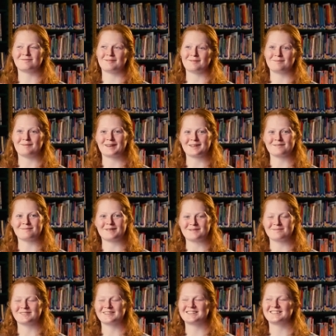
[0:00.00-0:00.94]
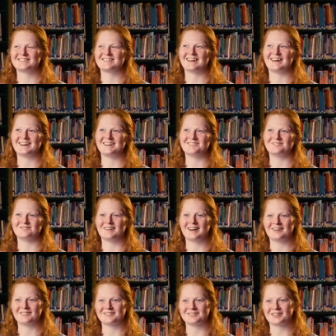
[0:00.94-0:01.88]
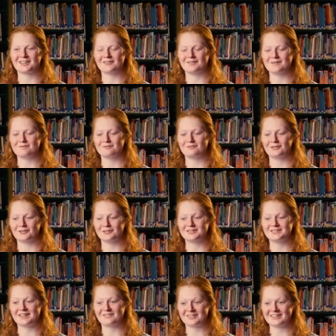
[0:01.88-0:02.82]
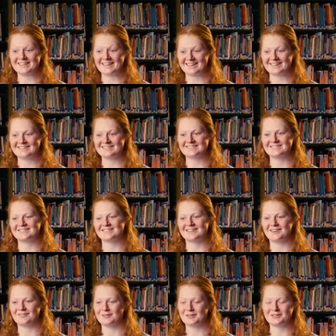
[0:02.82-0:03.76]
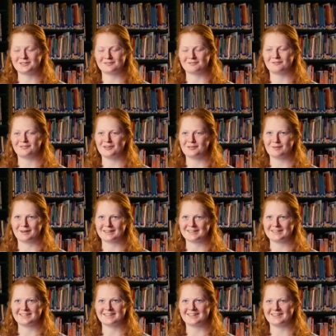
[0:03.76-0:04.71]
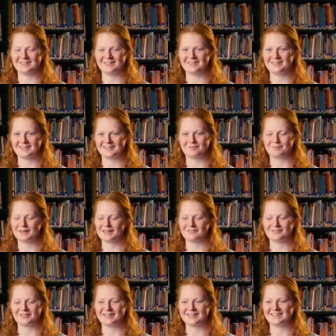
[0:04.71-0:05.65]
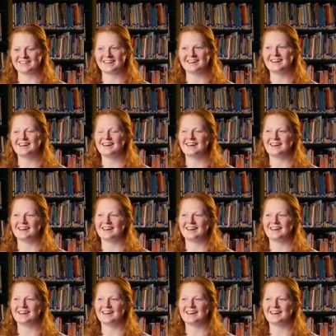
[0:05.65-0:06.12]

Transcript: I'm Megan Bainbridge. Um, I was at QM for seven years, which flew by in like a blink of an eye.